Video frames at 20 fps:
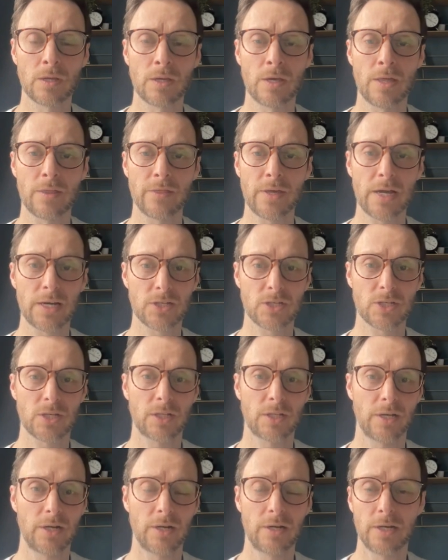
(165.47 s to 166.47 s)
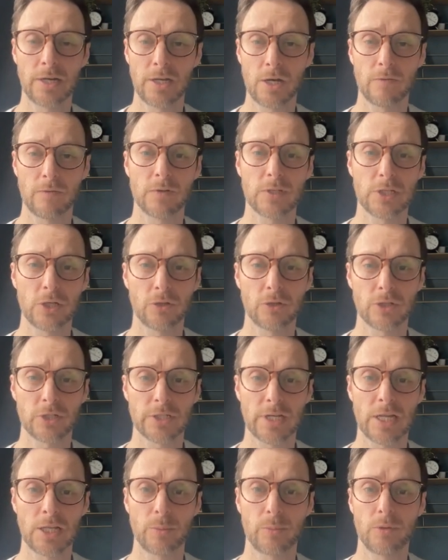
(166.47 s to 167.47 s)
That is clear and obviously
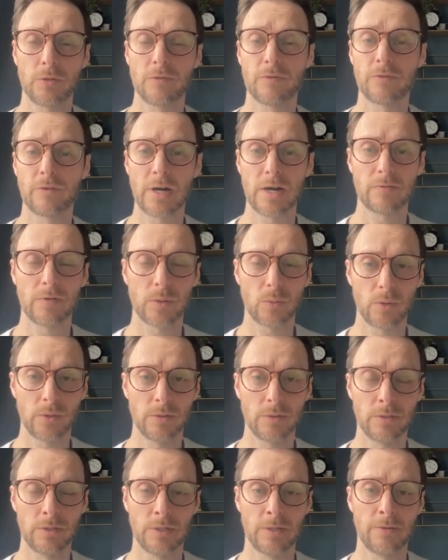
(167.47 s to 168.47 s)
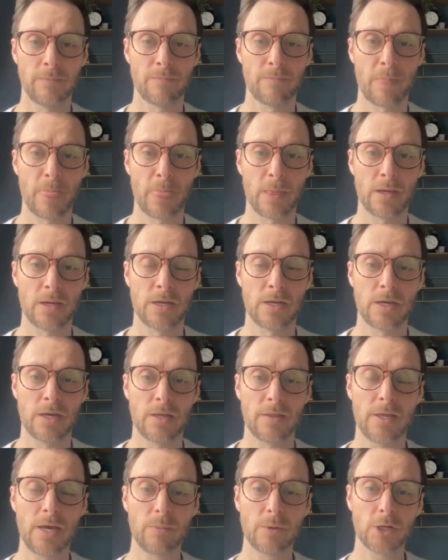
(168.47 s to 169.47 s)
understandable for everyone.
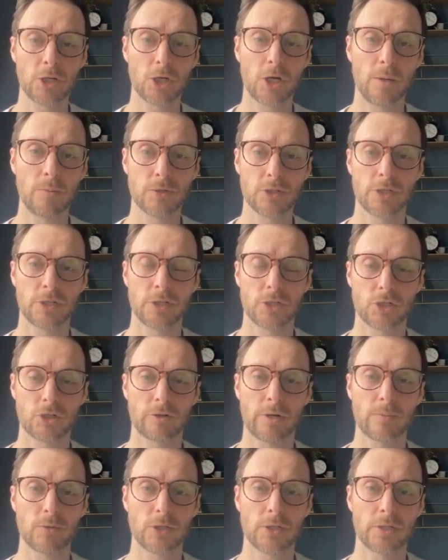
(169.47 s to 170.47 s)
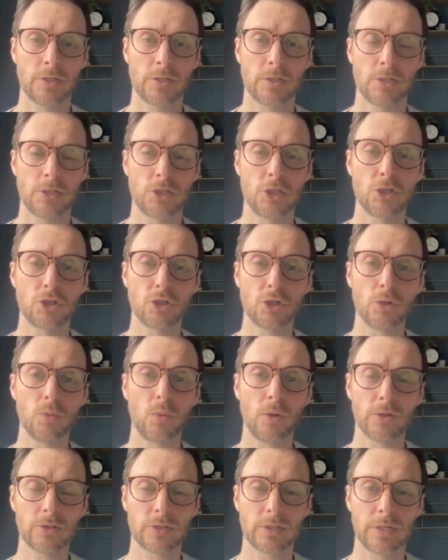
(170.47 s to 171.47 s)
Then when it comes to the description, you do
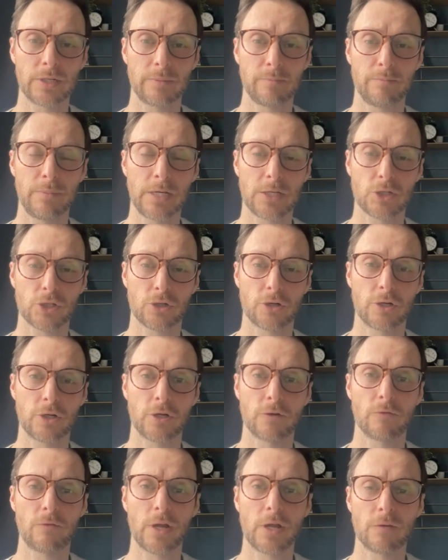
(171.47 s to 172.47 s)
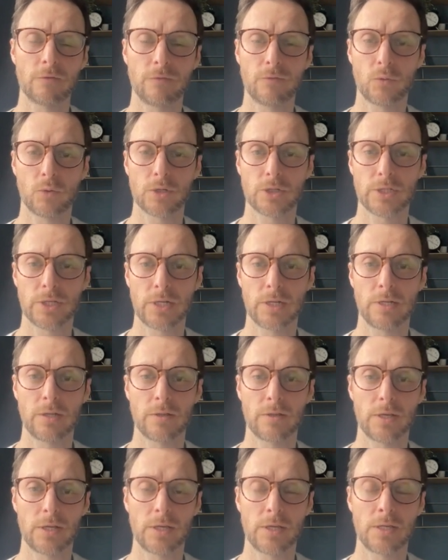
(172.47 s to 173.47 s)
want to make sure you're reinforcing
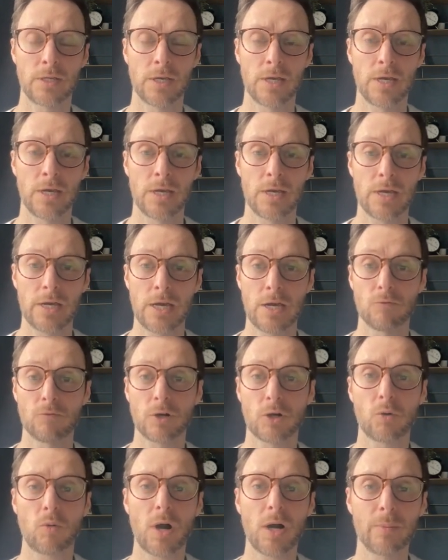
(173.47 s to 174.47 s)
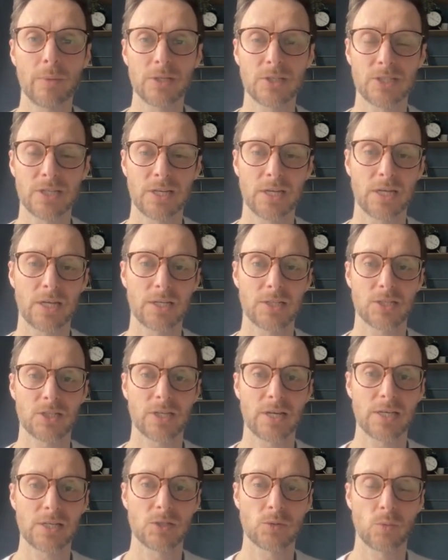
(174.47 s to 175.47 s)
the requirements in a
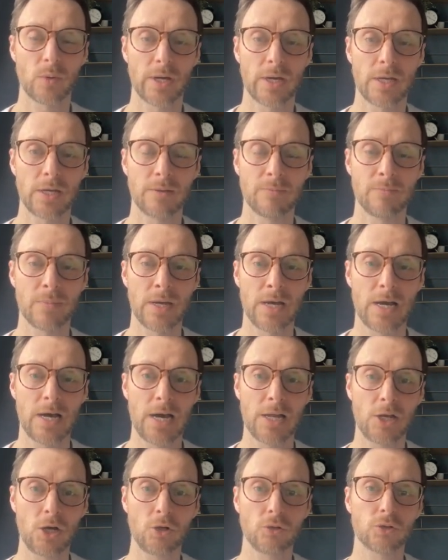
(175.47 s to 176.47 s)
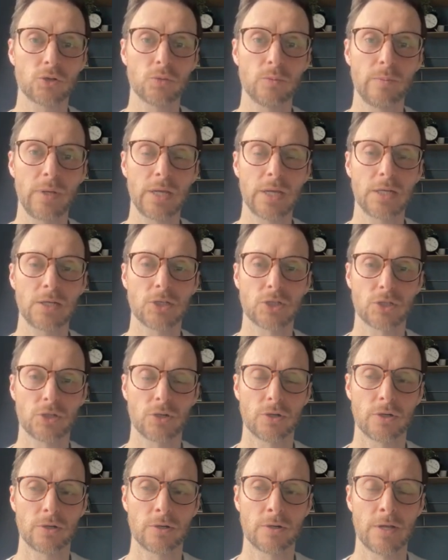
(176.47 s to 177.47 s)
concise way, and also making
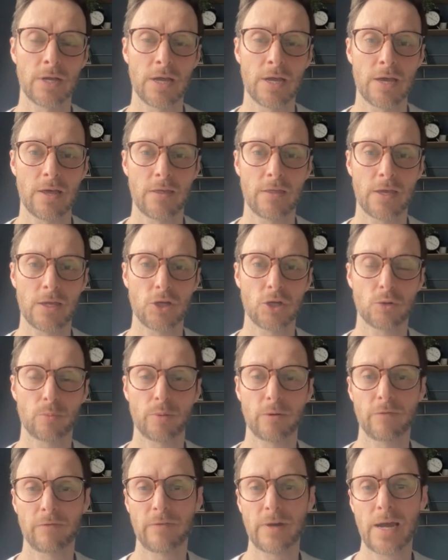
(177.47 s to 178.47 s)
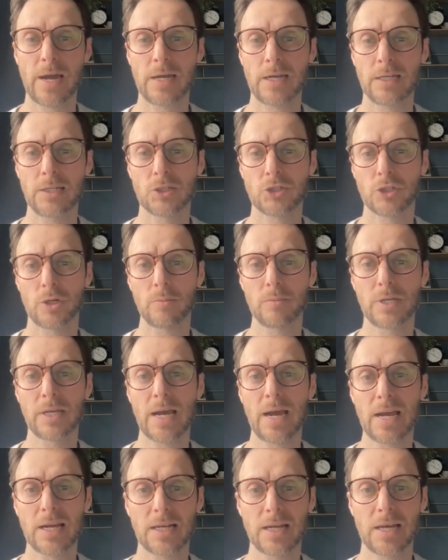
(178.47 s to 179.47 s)
sure that you're providing some
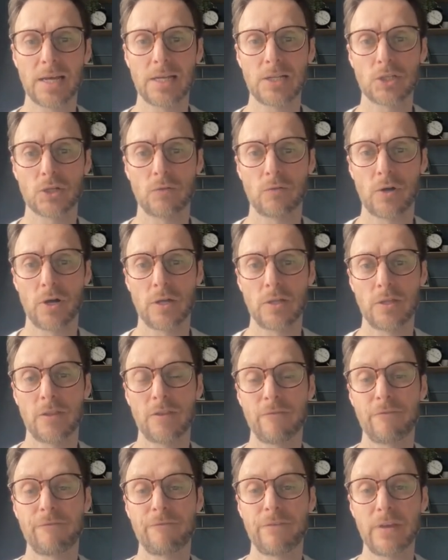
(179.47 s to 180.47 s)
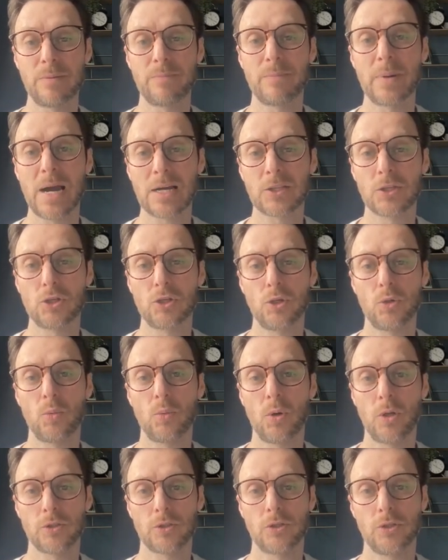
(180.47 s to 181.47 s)
guidelines around the feedback that you
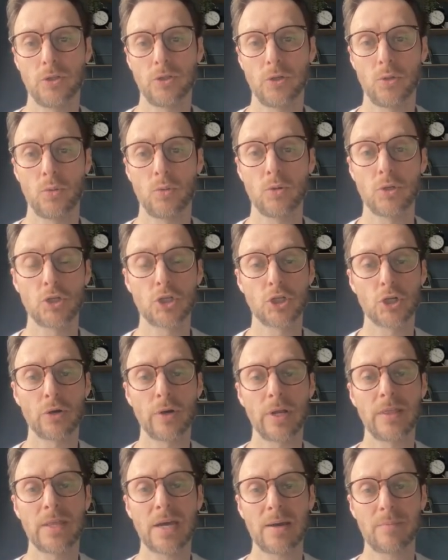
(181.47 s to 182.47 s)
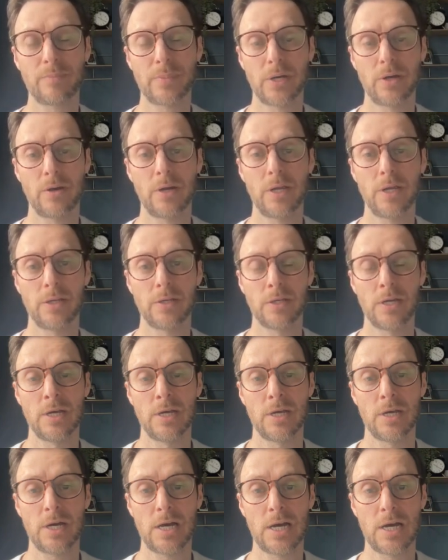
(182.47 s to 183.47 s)
want to know during that period
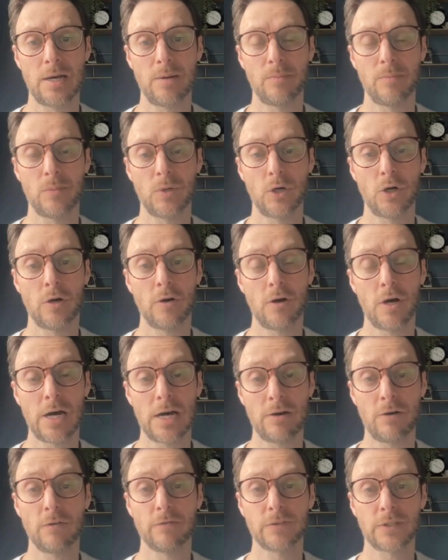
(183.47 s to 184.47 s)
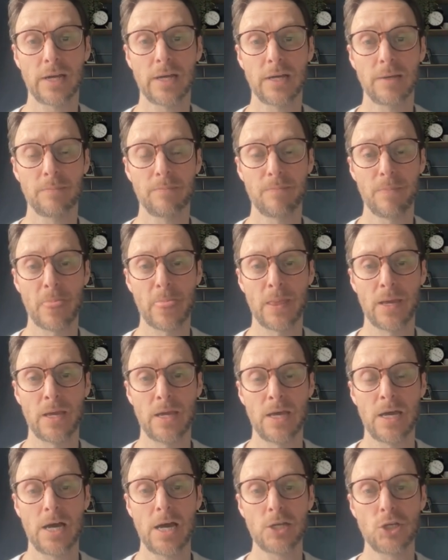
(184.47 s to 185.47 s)
of time.
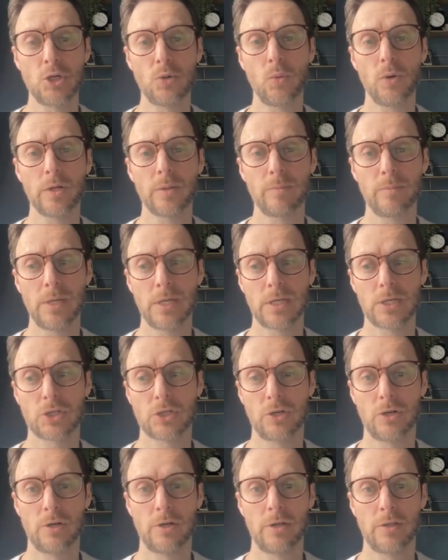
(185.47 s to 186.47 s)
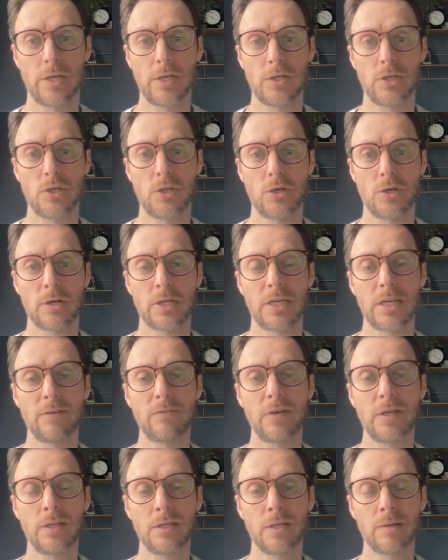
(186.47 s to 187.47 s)
And you want to make sure that you're
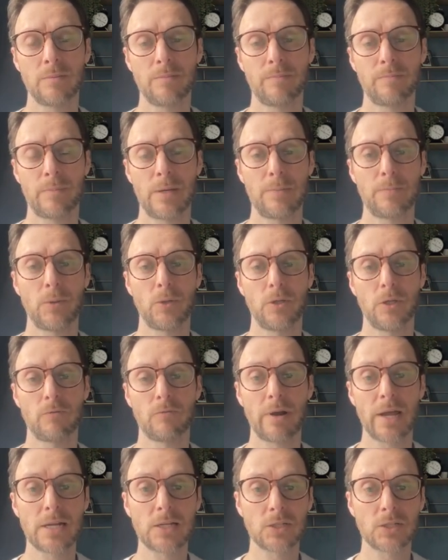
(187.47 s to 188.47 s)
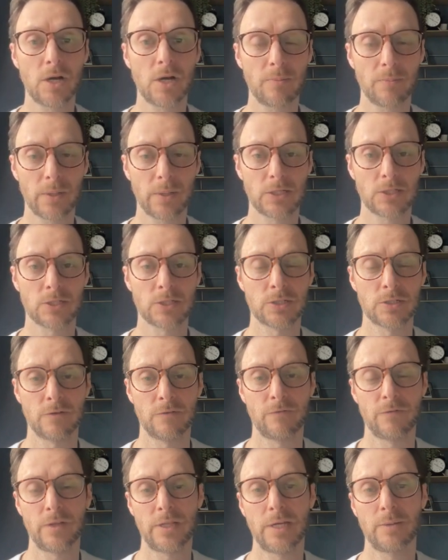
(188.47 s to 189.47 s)
giving people the right topics
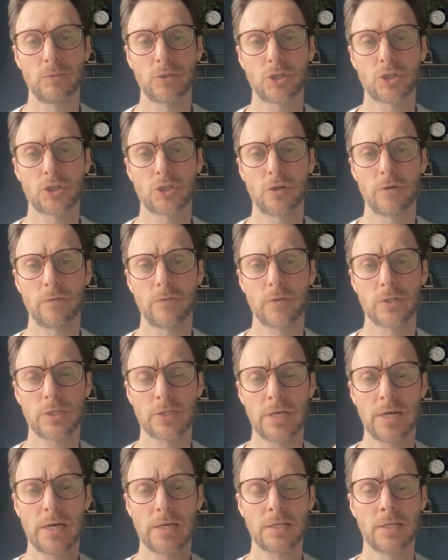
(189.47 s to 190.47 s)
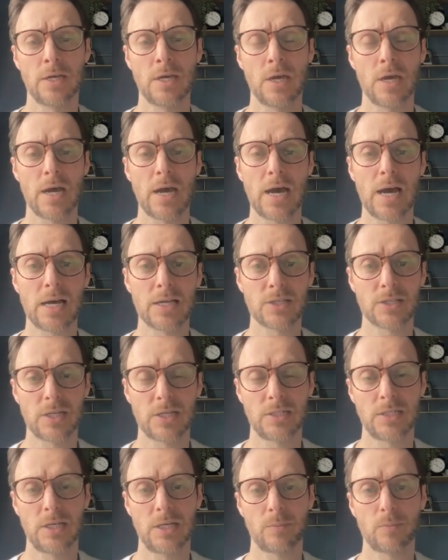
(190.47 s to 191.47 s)
for them to surface that as
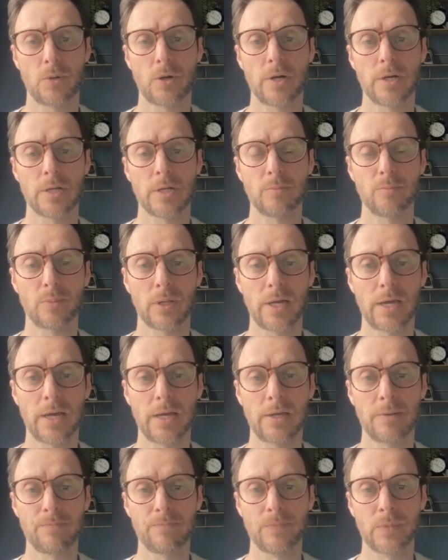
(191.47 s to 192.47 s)
they take part and play.